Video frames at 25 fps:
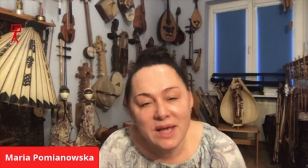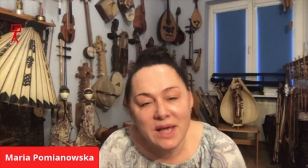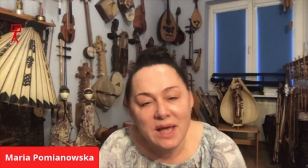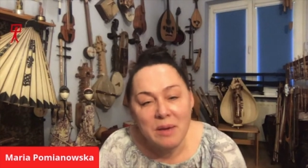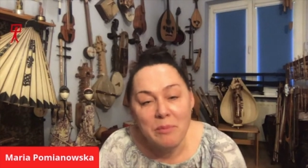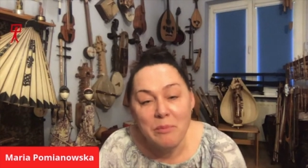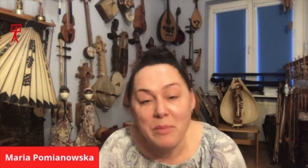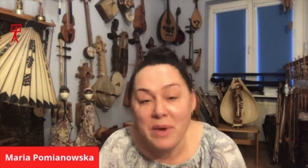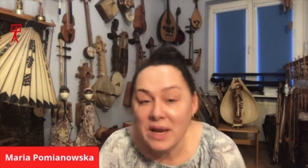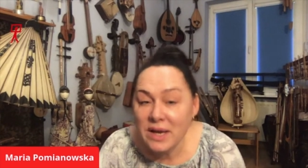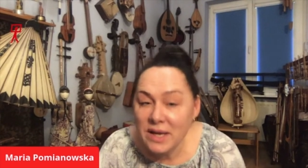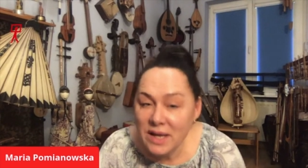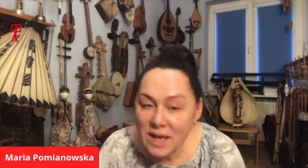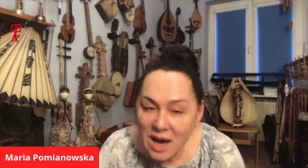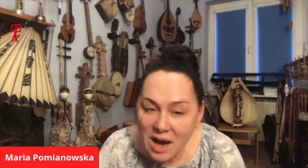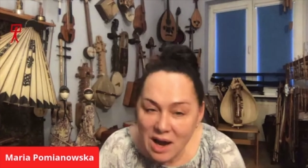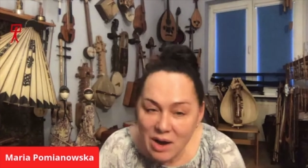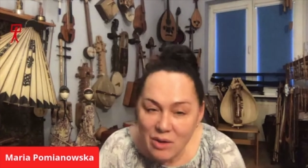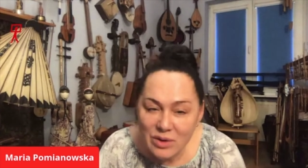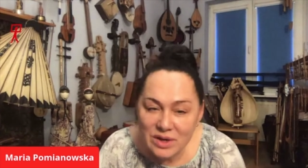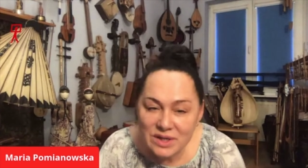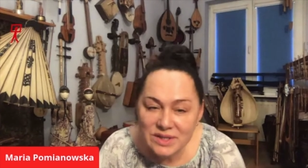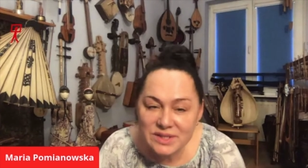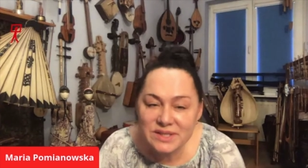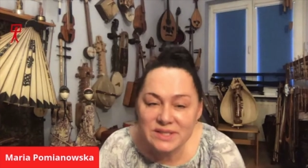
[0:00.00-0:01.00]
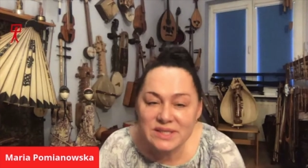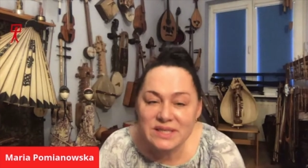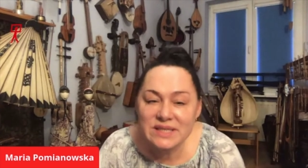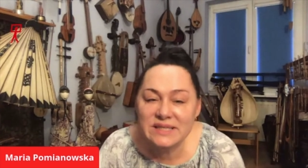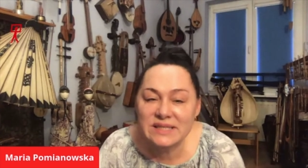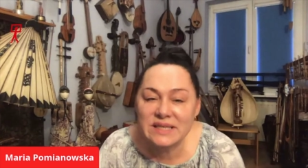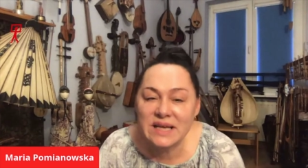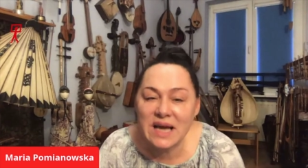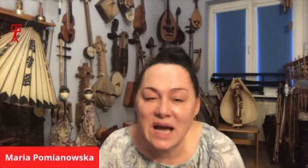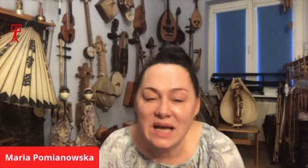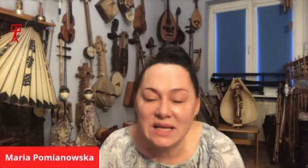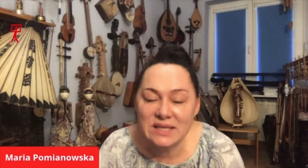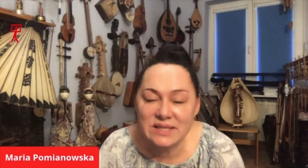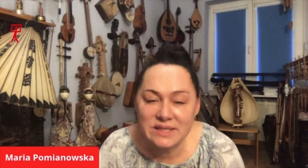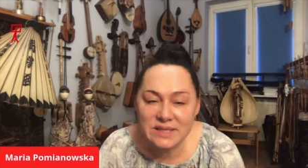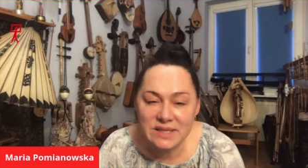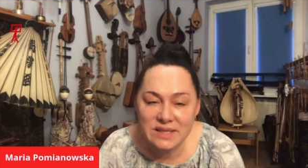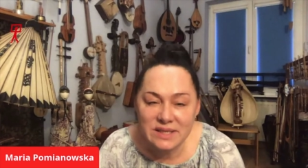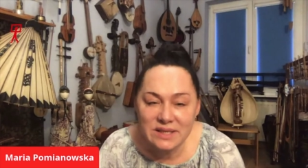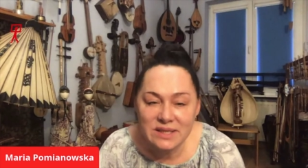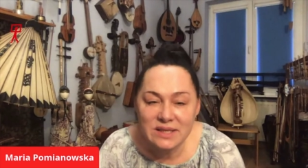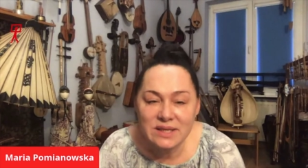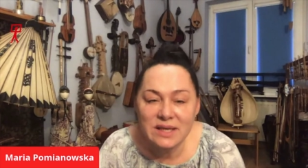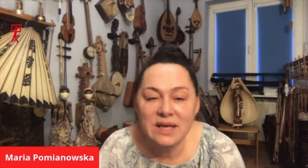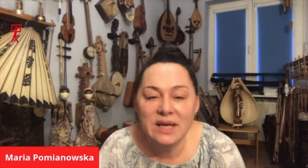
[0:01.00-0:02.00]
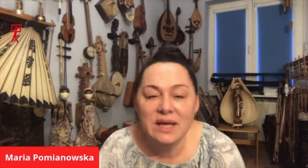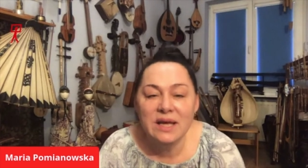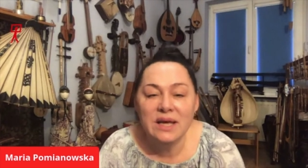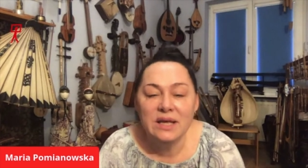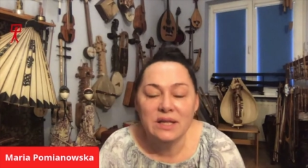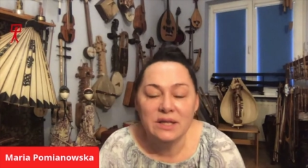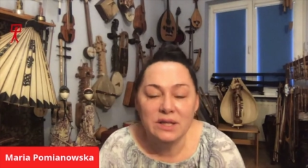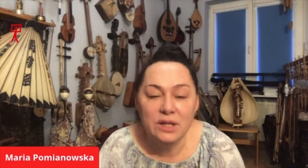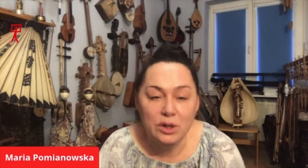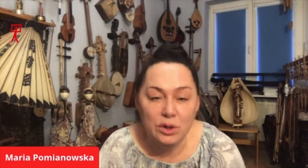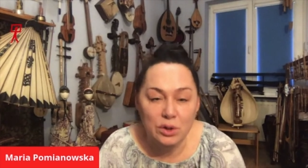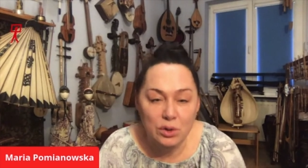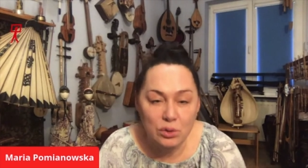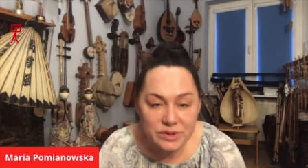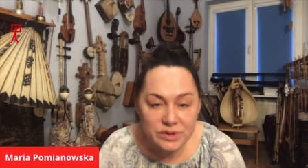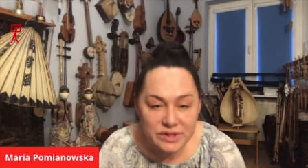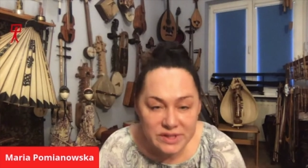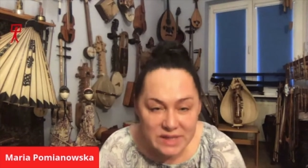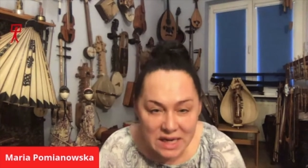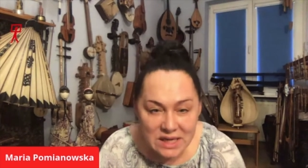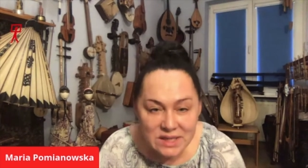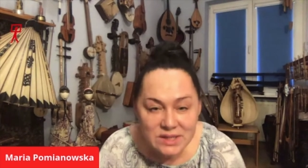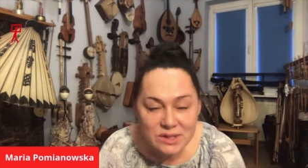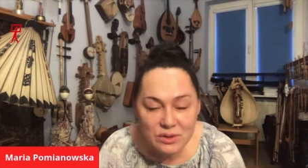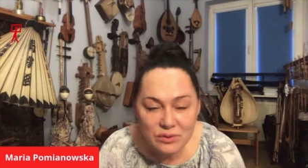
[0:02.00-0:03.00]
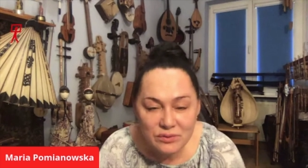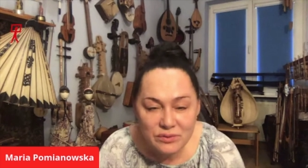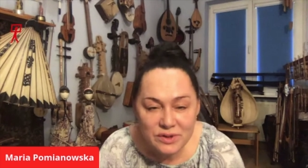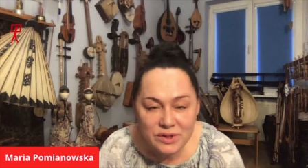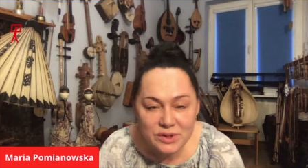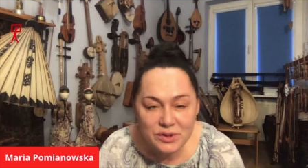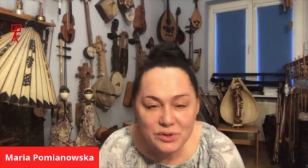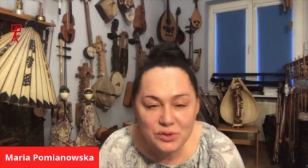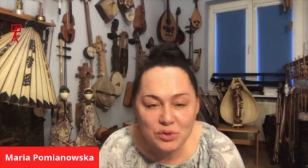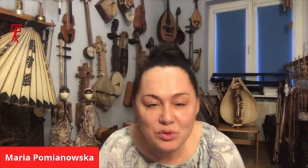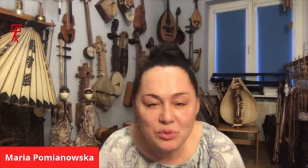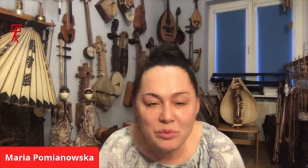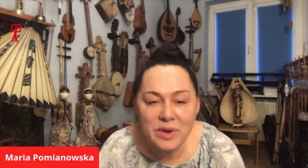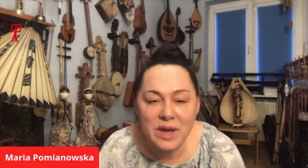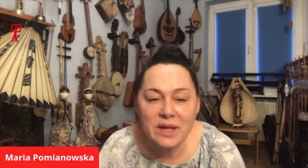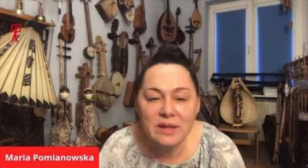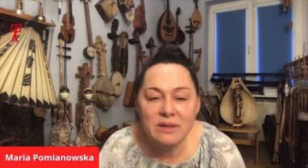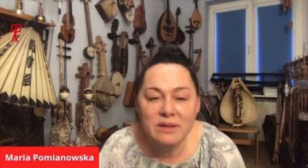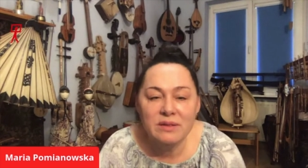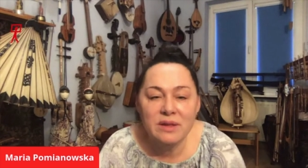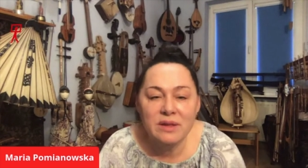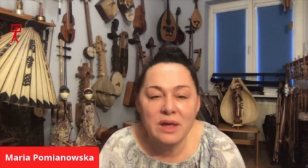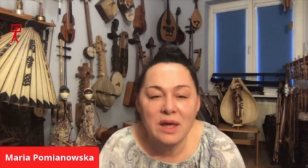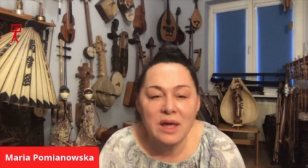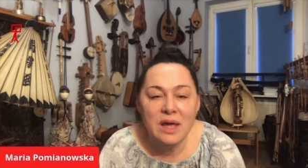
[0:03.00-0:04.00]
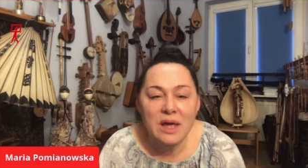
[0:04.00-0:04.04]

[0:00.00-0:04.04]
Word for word: many hours discussing the new size of instrument,